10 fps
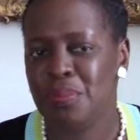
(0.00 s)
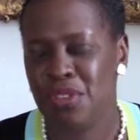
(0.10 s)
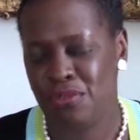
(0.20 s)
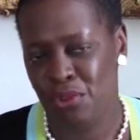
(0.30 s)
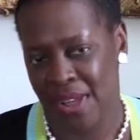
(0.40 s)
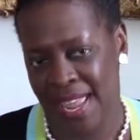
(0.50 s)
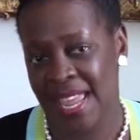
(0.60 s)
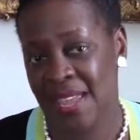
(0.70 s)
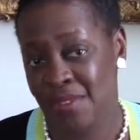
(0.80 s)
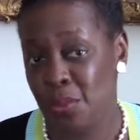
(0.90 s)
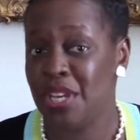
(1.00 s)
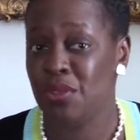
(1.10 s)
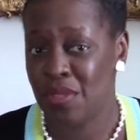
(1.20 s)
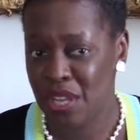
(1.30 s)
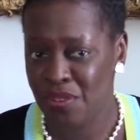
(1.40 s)
put before haven
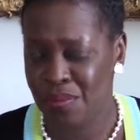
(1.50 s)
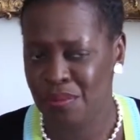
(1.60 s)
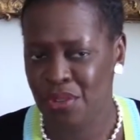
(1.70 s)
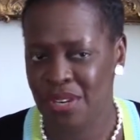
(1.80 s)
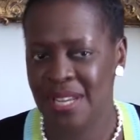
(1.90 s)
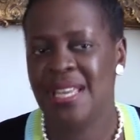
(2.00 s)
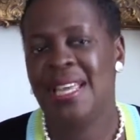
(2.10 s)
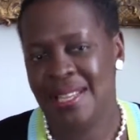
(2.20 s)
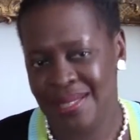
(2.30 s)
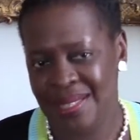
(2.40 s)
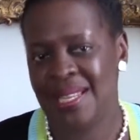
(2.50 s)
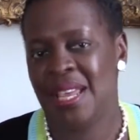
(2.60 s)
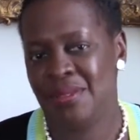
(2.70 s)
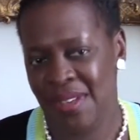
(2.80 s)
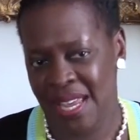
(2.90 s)
when you think of Bermuda is
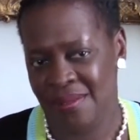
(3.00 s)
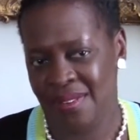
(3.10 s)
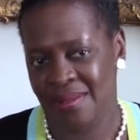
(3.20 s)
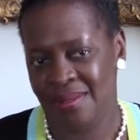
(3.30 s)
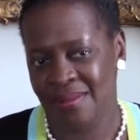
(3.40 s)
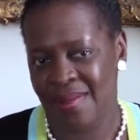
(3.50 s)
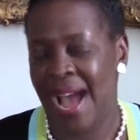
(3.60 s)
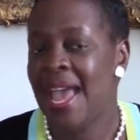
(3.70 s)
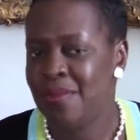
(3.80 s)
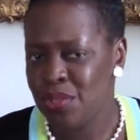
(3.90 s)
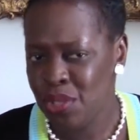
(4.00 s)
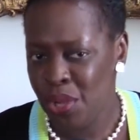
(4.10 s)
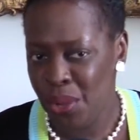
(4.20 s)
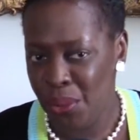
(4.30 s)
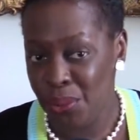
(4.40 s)
safe haven. I have to
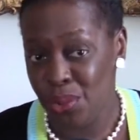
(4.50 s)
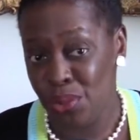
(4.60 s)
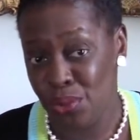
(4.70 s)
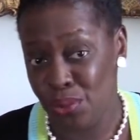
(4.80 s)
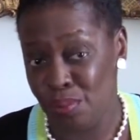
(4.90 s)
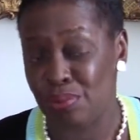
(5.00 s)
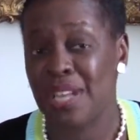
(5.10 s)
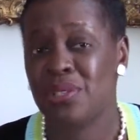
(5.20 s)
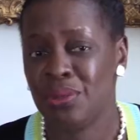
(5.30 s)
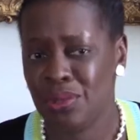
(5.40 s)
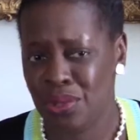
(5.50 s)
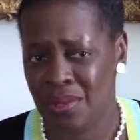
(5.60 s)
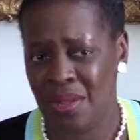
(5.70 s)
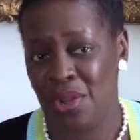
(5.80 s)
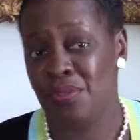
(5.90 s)
go to
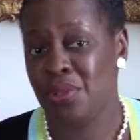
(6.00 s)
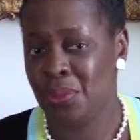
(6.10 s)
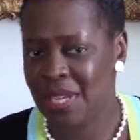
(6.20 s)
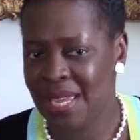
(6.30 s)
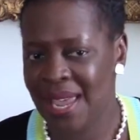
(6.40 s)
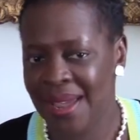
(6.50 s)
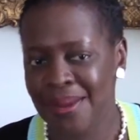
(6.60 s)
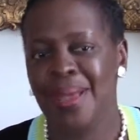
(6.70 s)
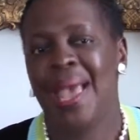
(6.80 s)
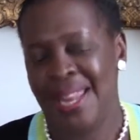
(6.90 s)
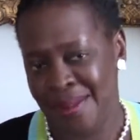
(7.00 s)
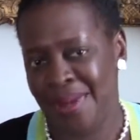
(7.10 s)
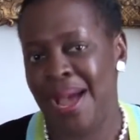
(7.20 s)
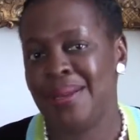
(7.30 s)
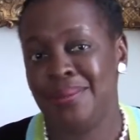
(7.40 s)
Brussels over the weekend,
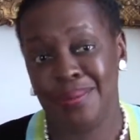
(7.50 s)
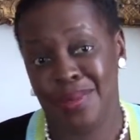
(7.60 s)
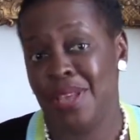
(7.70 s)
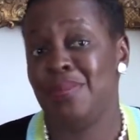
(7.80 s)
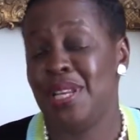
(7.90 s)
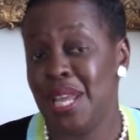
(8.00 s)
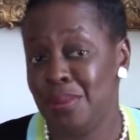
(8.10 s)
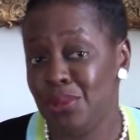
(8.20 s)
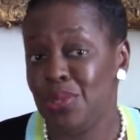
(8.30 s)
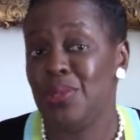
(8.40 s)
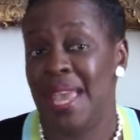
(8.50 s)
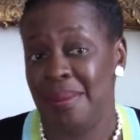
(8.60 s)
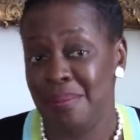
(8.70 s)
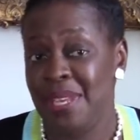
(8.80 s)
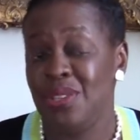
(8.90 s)
and they've been able to
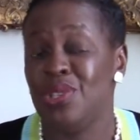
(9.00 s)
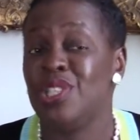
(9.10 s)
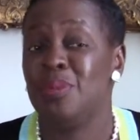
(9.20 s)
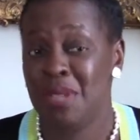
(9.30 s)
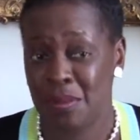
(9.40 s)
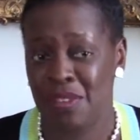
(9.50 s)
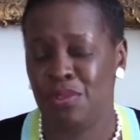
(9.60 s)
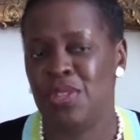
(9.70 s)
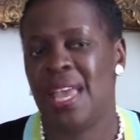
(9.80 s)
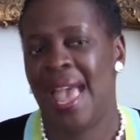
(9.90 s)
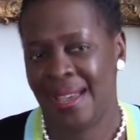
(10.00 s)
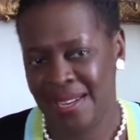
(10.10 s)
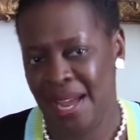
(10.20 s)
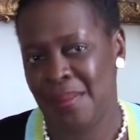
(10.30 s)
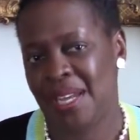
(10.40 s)
get me to speak before the
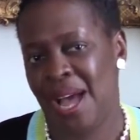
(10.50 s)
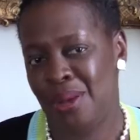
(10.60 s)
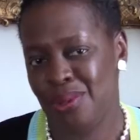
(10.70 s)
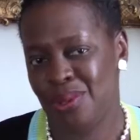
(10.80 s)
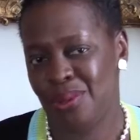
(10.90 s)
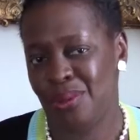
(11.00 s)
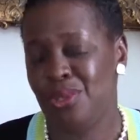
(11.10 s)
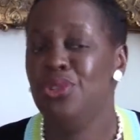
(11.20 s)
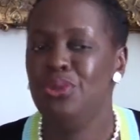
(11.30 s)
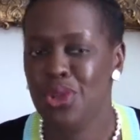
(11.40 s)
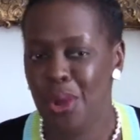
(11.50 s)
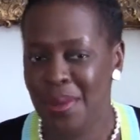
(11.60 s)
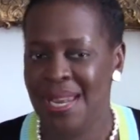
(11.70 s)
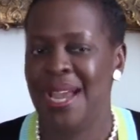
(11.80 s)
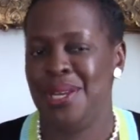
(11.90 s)
Economic Council. You
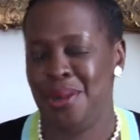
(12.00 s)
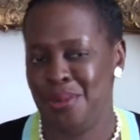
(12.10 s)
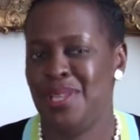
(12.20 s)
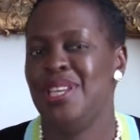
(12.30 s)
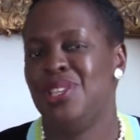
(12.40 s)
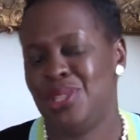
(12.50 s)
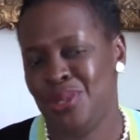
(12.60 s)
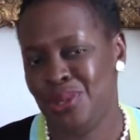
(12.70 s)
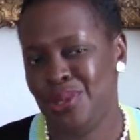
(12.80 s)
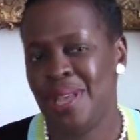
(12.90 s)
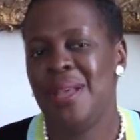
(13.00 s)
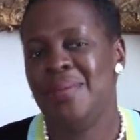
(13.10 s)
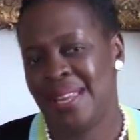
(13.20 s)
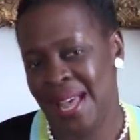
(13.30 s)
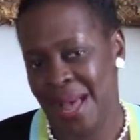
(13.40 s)
know and I know the issues
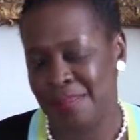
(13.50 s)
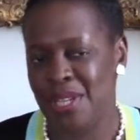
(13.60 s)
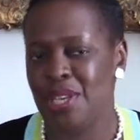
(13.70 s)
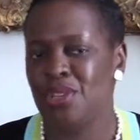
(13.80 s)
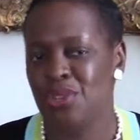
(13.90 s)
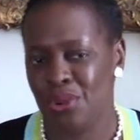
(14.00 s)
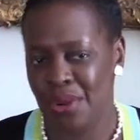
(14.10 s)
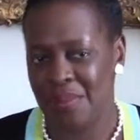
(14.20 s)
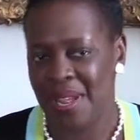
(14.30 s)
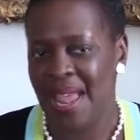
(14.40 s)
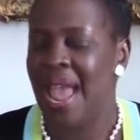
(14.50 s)
that are happening in Europe,